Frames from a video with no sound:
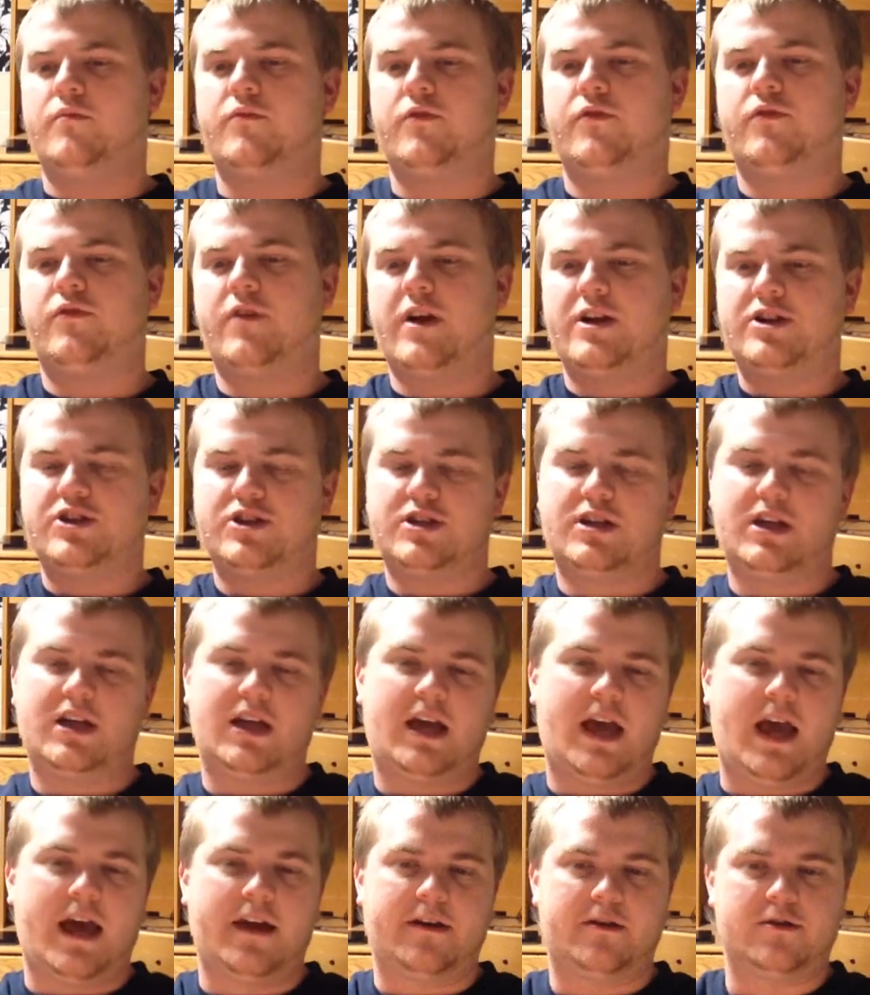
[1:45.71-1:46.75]

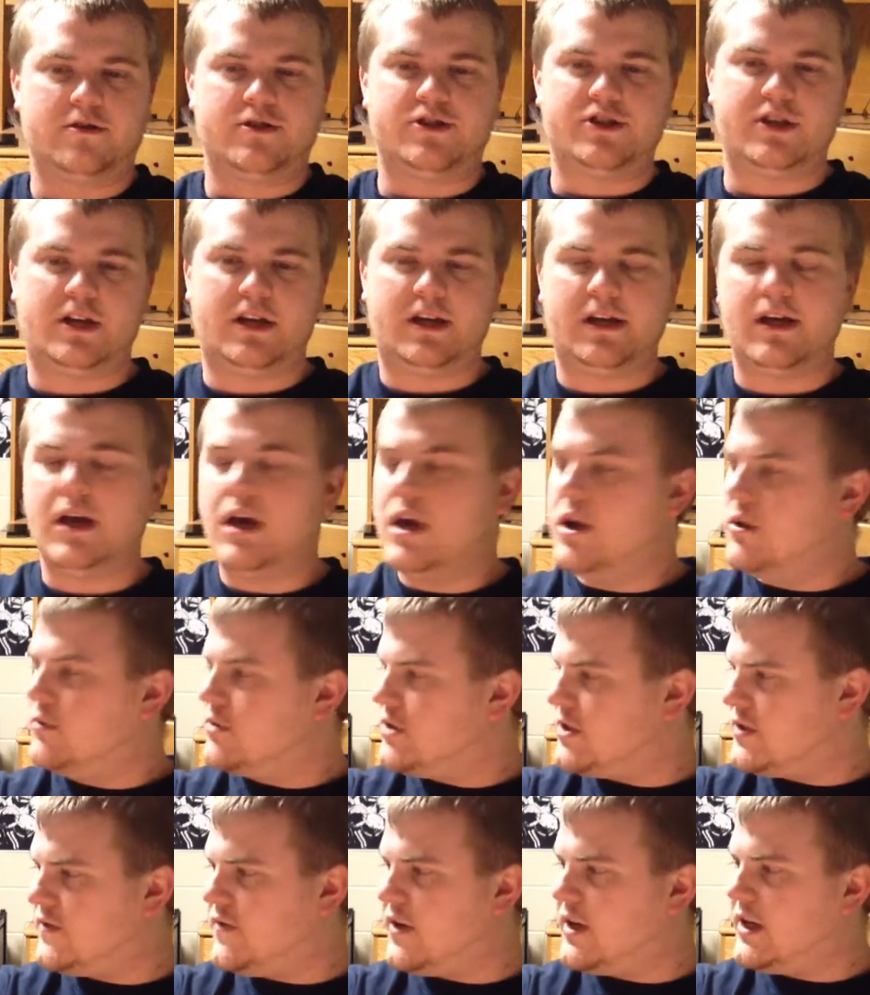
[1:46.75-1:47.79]
freshening energy,
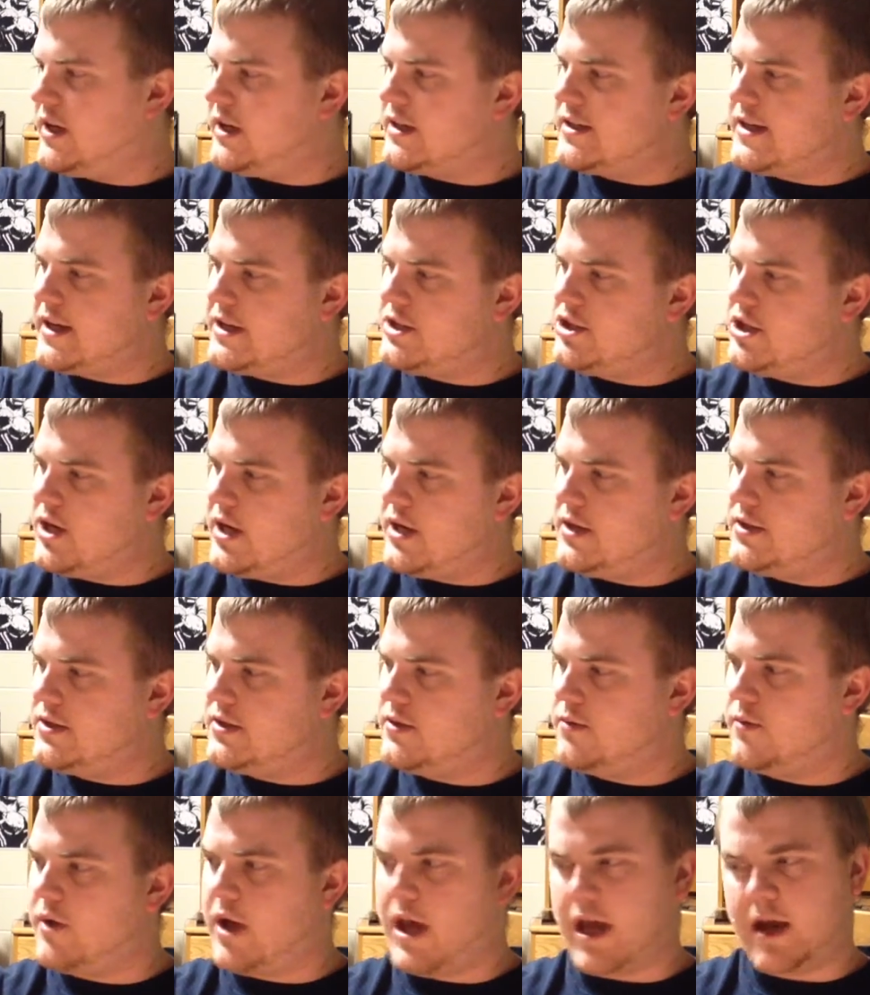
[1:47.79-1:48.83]
which is funny because I
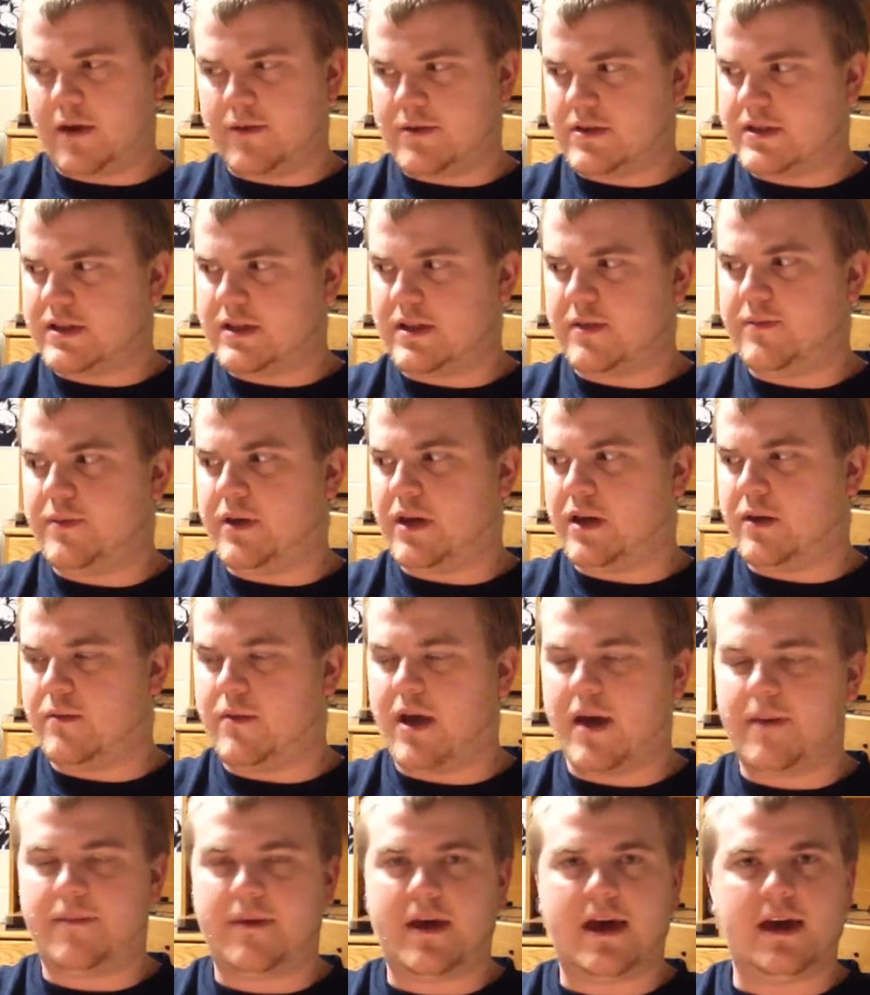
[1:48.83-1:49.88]
changed the way I was sleeping in
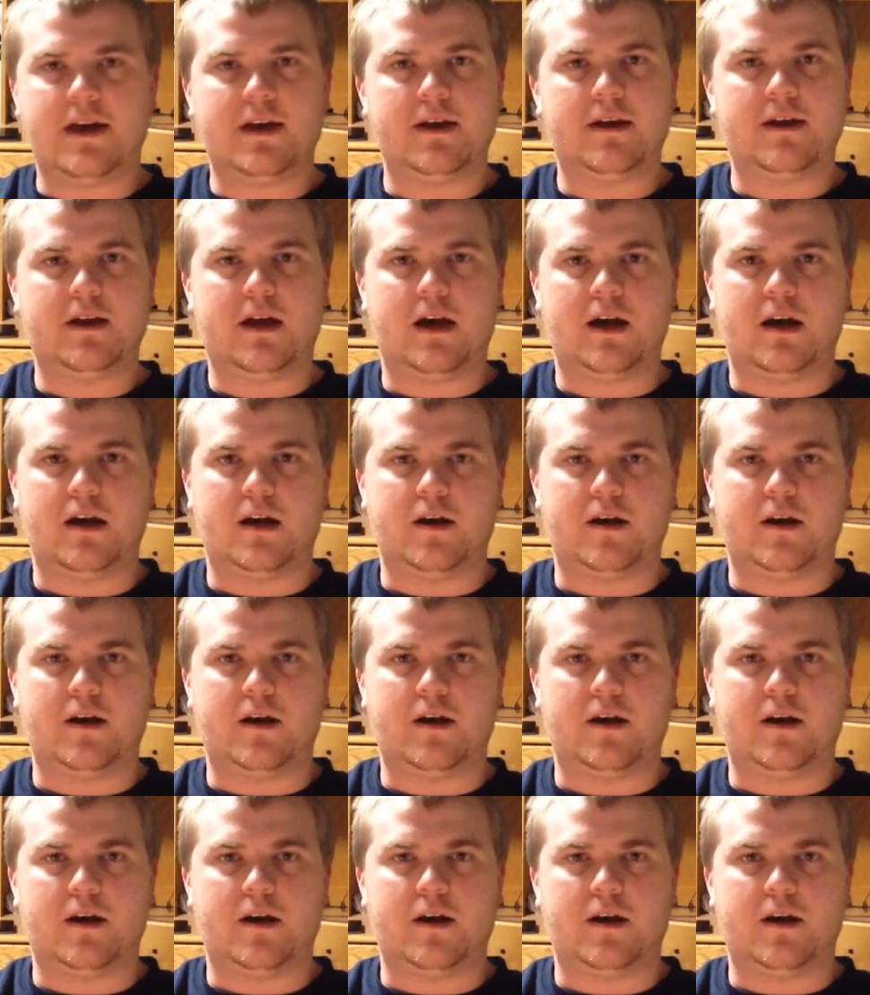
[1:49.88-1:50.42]
my bed.